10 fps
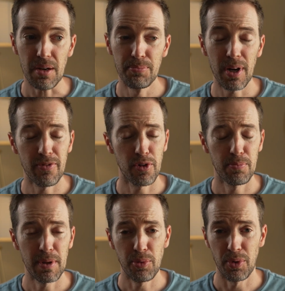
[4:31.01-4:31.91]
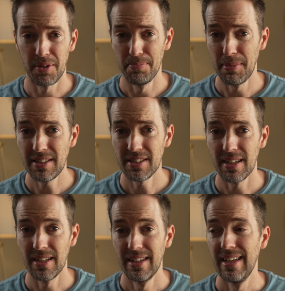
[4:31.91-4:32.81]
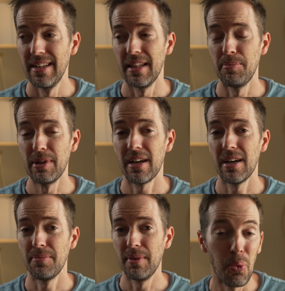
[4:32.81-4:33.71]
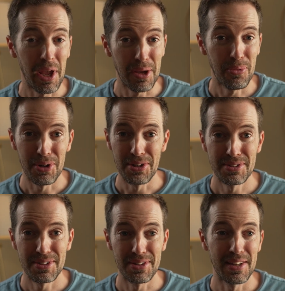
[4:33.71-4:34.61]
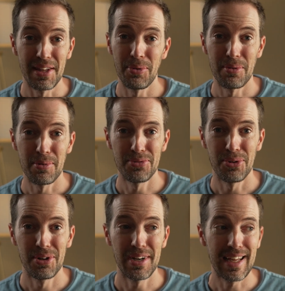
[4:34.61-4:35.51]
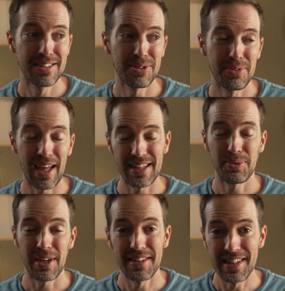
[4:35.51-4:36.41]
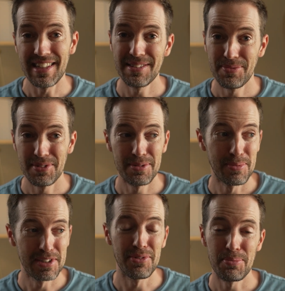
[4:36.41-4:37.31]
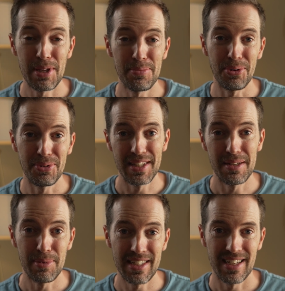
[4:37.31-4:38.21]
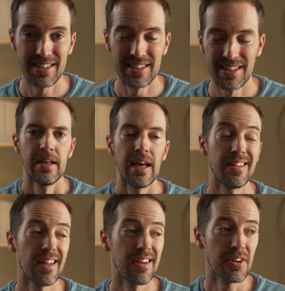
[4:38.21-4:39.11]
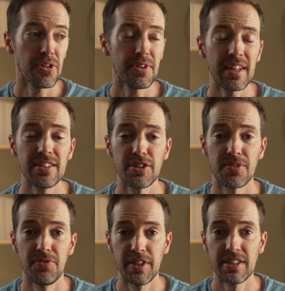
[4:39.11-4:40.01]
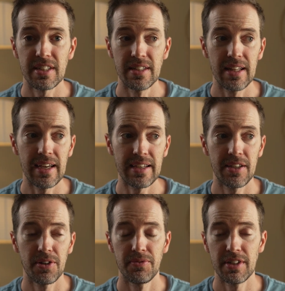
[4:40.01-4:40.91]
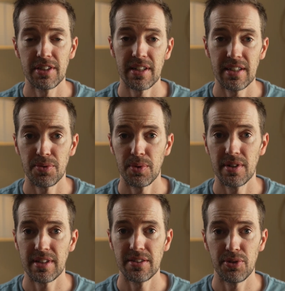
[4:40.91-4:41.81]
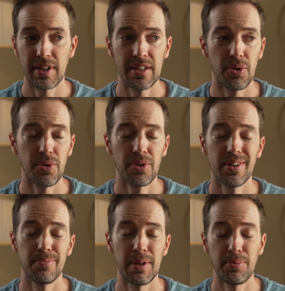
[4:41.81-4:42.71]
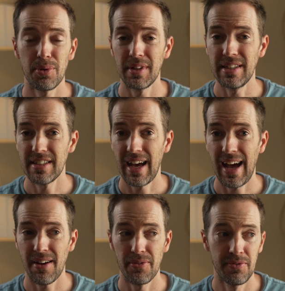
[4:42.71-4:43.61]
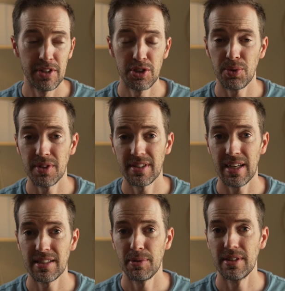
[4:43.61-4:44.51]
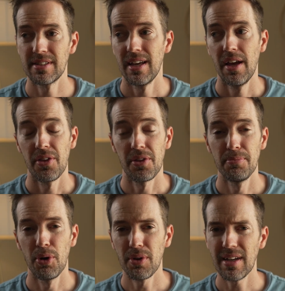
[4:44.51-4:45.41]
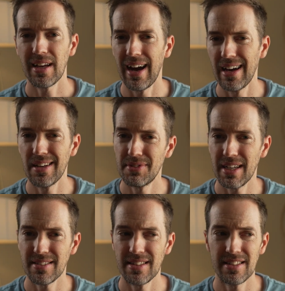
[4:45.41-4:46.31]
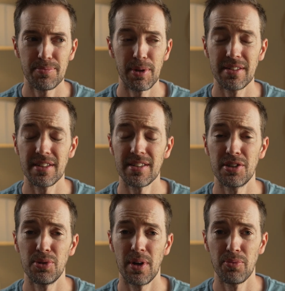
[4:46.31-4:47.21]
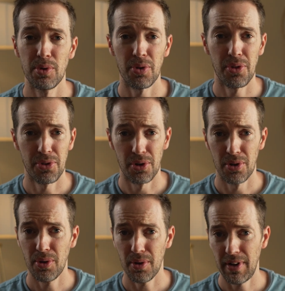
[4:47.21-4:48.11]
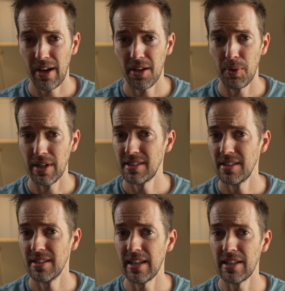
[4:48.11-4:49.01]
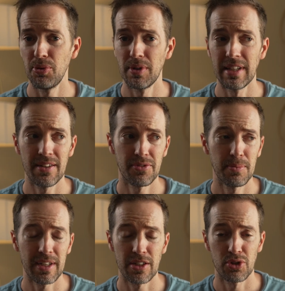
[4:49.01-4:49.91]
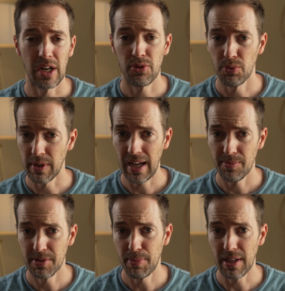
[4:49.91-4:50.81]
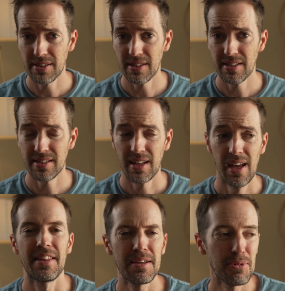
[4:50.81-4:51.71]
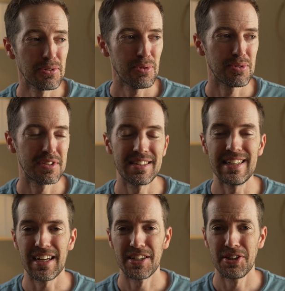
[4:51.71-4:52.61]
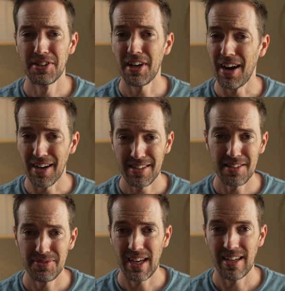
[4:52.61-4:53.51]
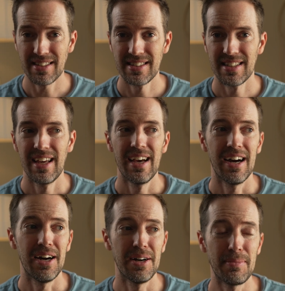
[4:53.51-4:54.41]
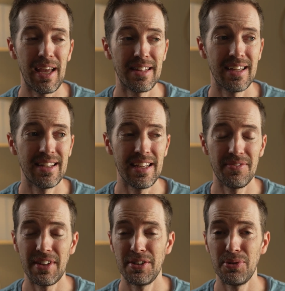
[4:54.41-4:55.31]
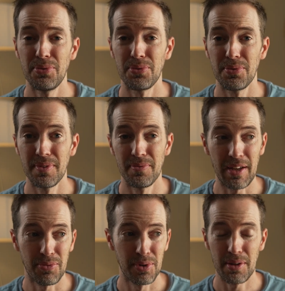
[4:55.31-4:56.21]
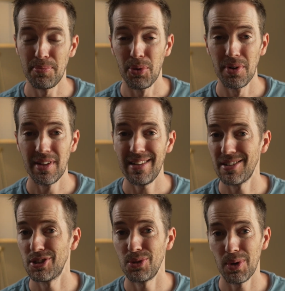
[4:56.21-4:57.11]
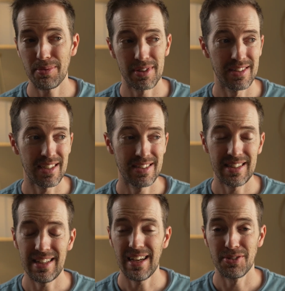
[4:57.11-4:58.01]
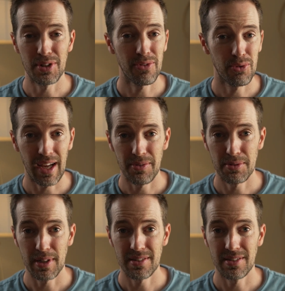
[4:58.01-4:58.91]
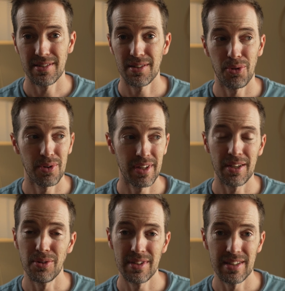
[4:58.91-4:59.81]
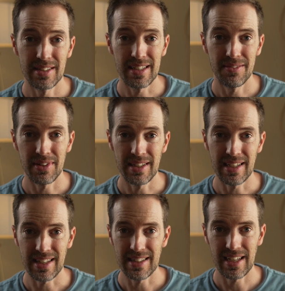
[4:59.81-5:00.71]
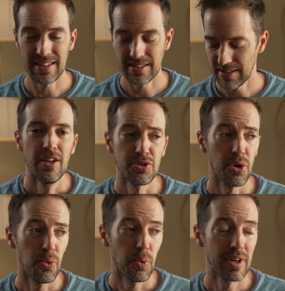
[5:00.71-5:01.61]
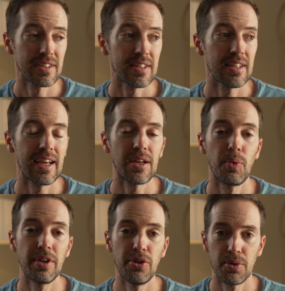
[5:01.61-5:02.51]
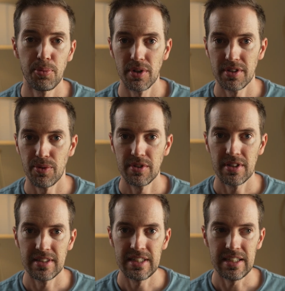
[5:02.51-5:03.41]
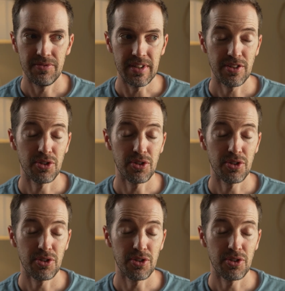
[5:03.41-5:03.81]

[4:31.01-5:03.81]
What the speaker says: But for people with dementia, they become way worse than they were before. And so that's why these specific people need to be tested. And then another thing is just vision. Like your vision gets worse as you get older. People need to have visual assessments. The MoCA kind of tests this, but it doesn't do a real thorough evaluation like you would get from like a driver rehab specialist. I think most people just need a good cognitive test. And then if they do like really poorly, there's two options. They see a driver rehab specialist or they go to the DMV and get tested. So what is it like when you report someone to the DMV?